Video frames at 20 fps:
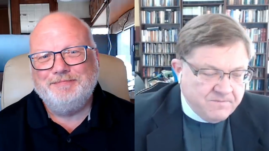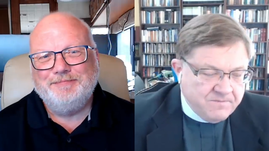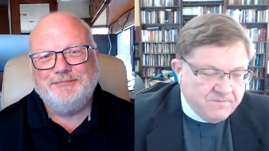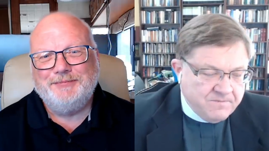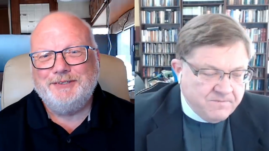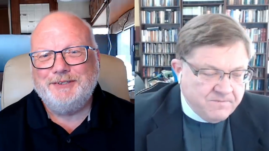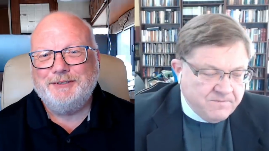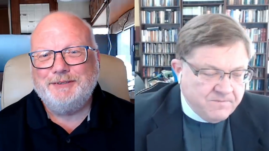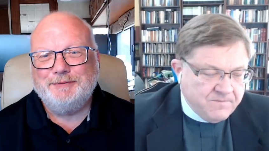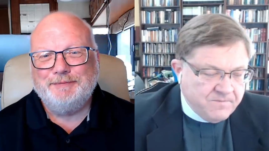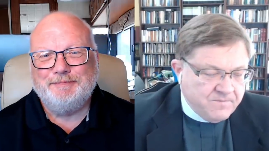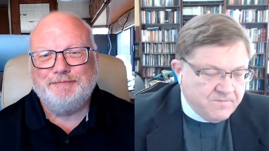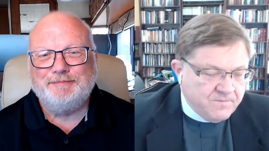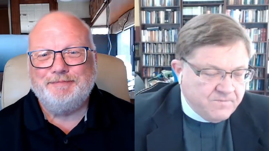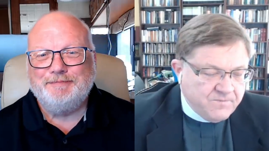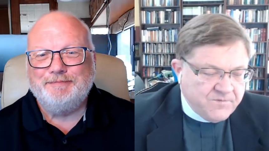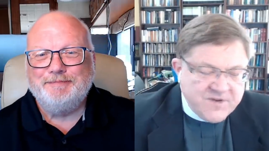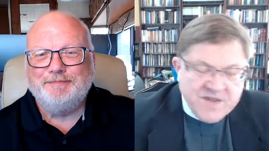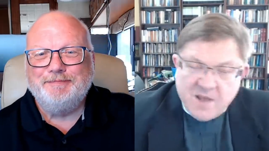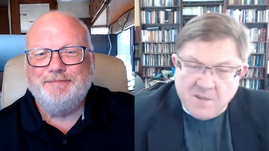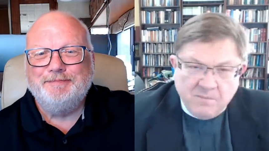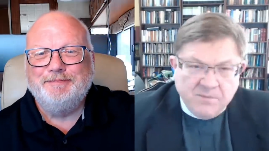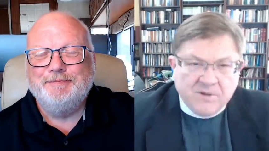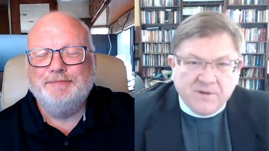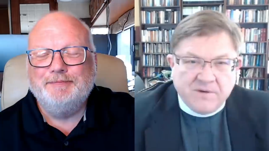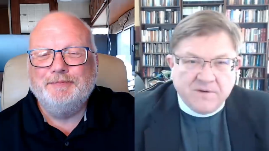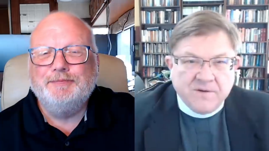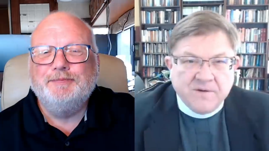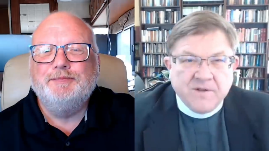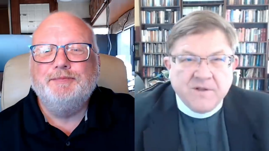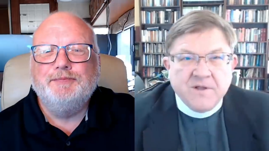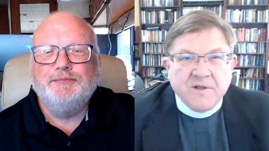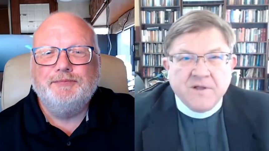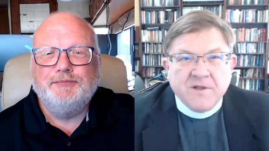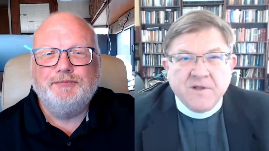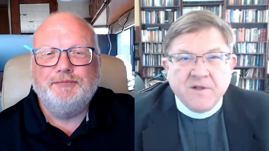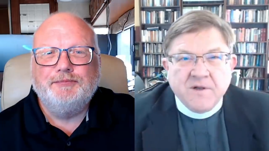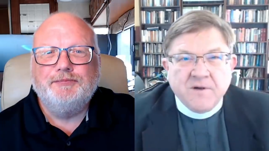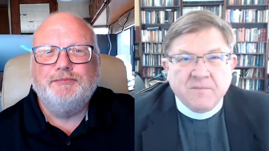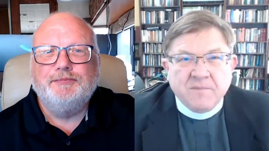Speaker 1: yeah. template,
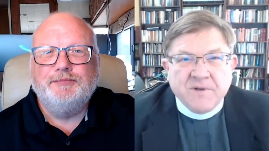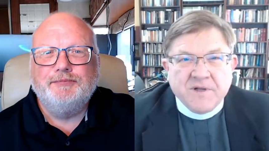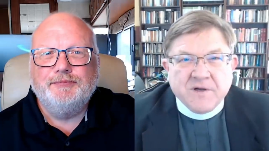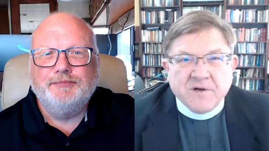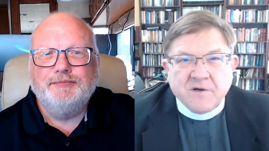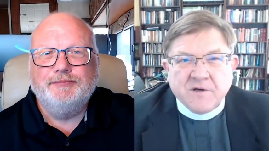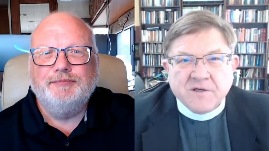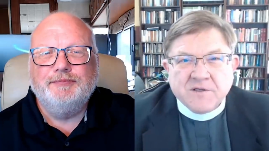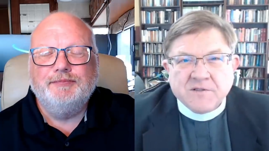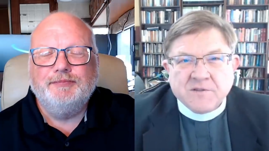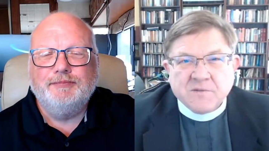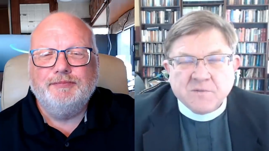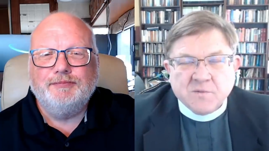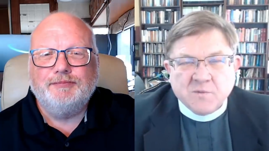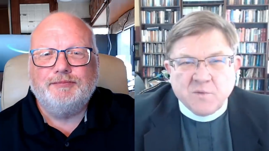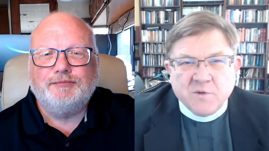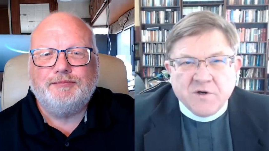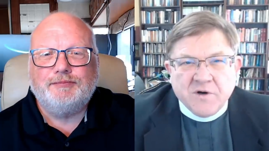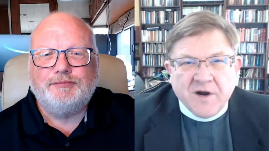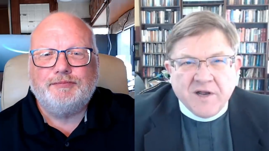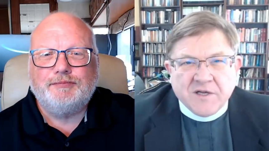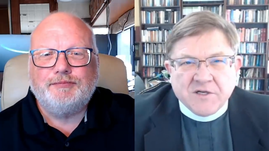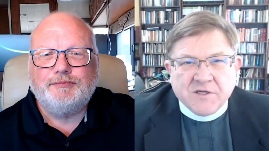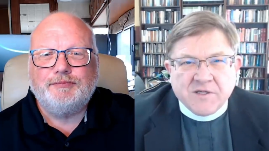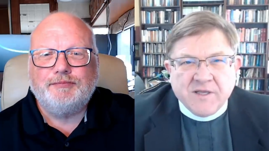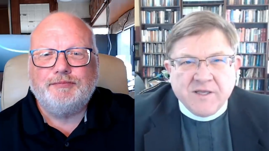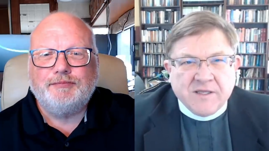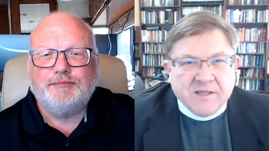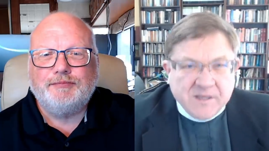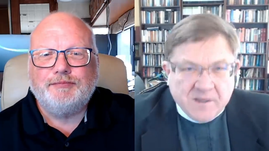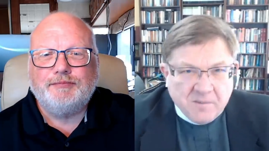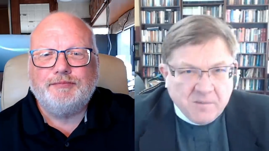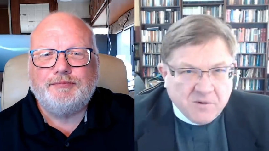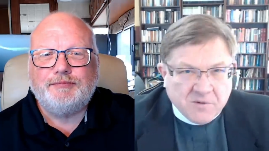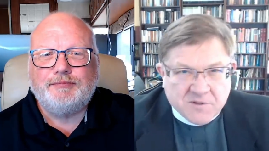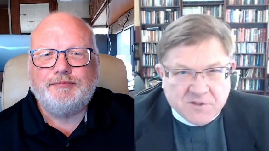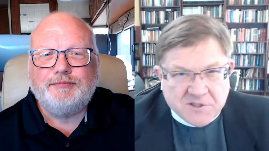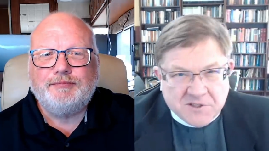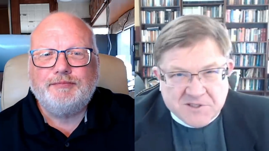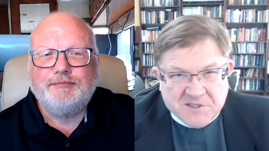because we're actually liberals on
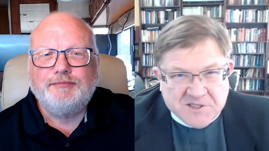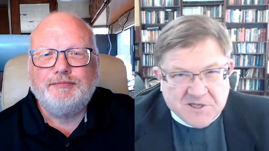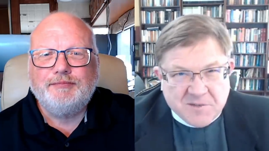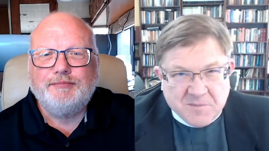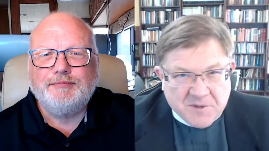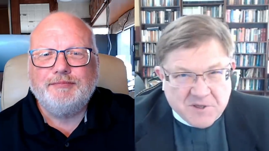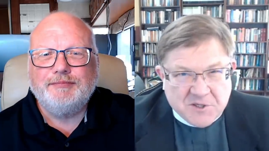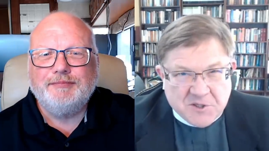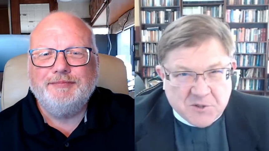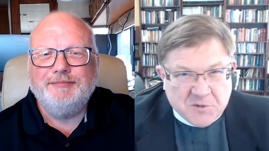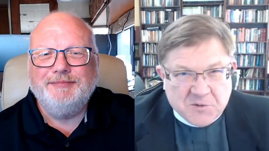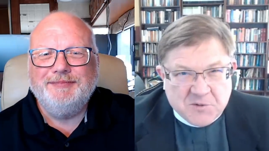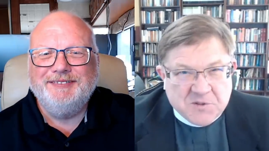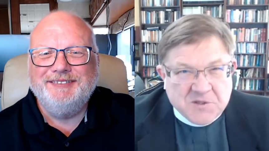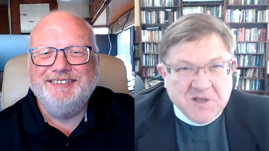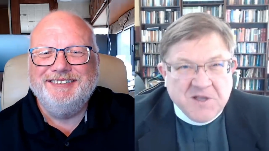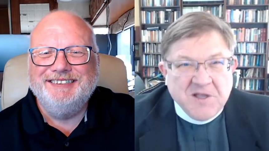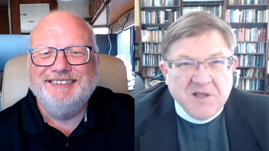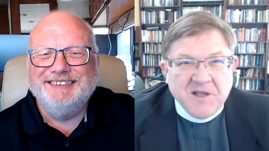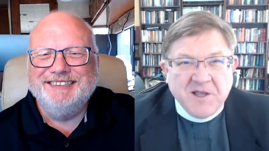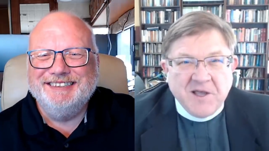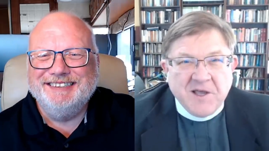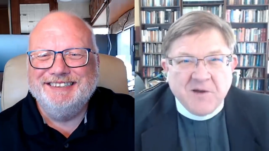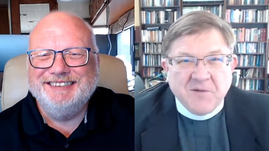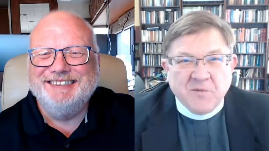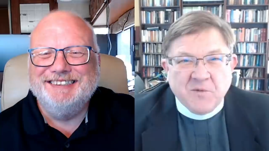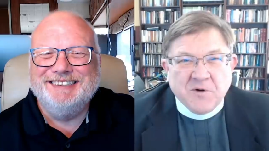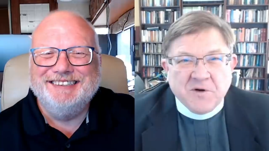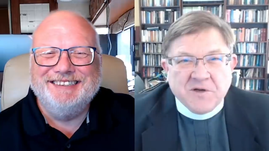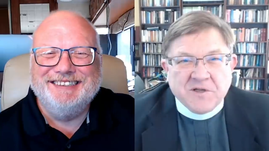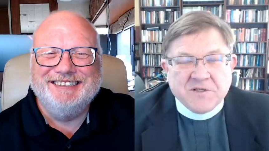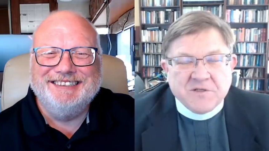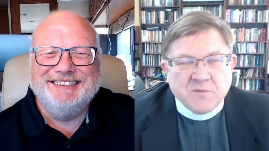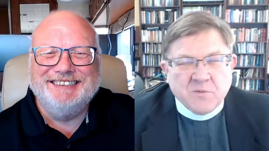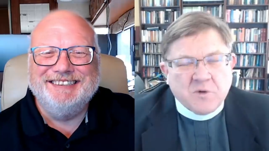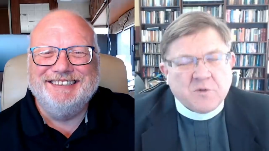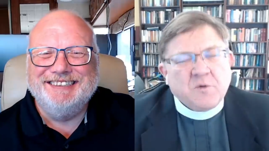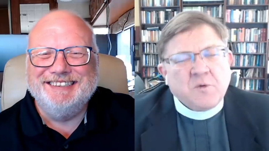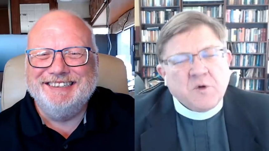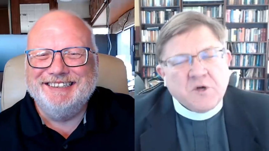some issues, and we're, we're
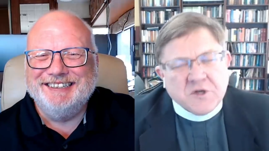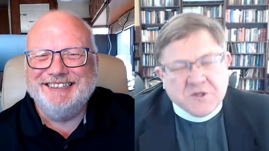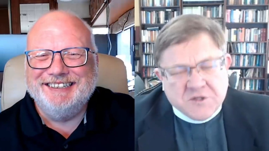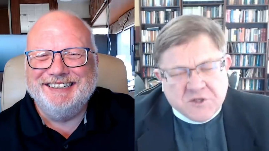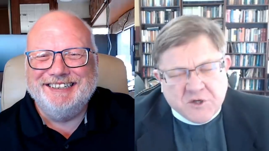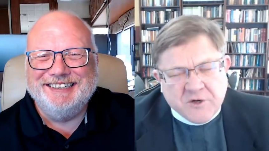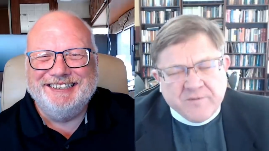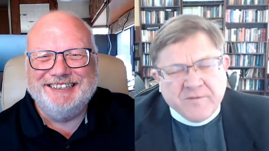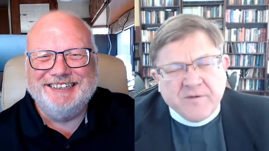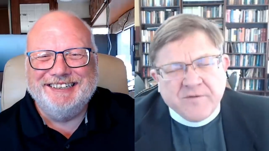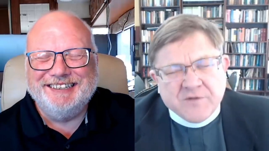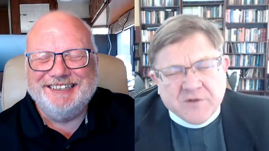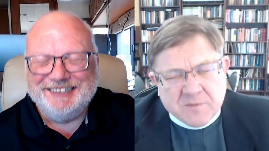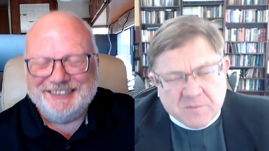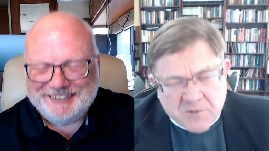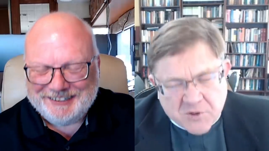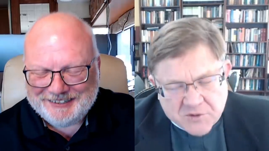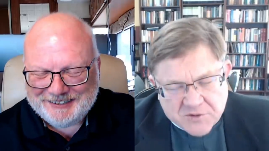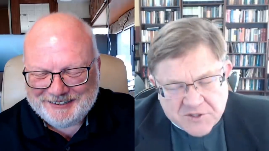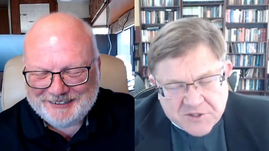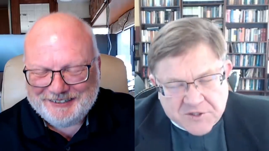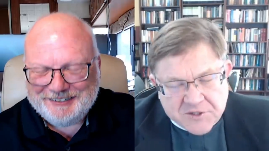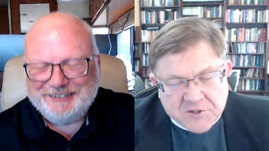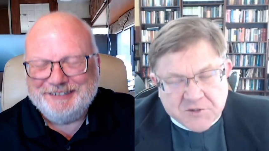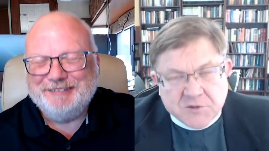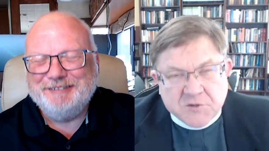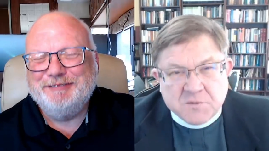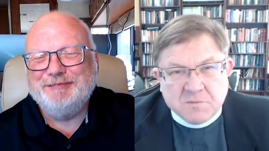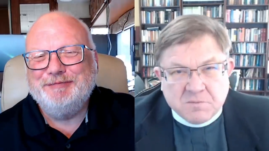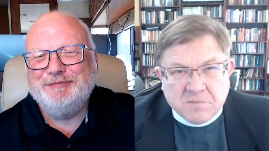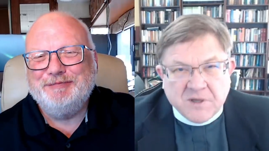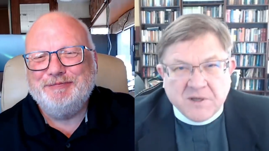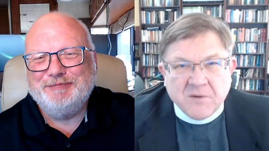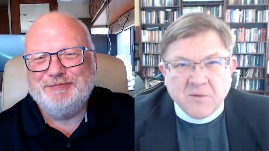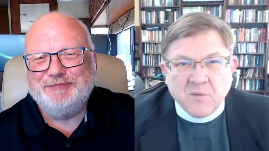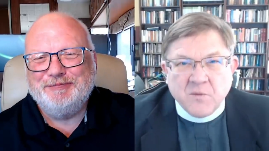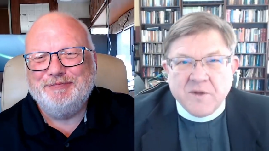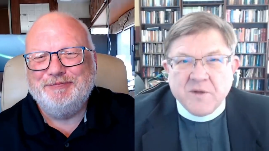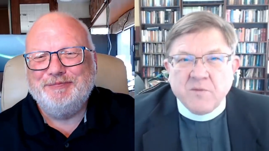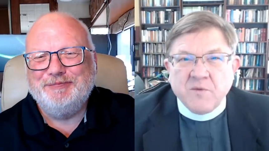conservatives on most issues, but we
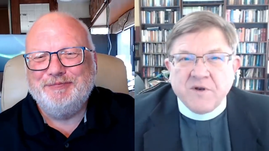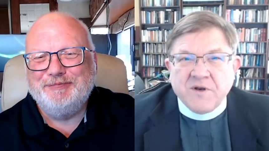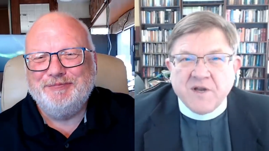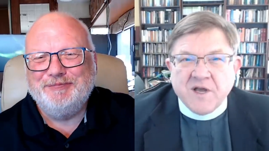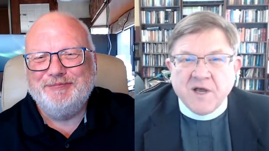would not be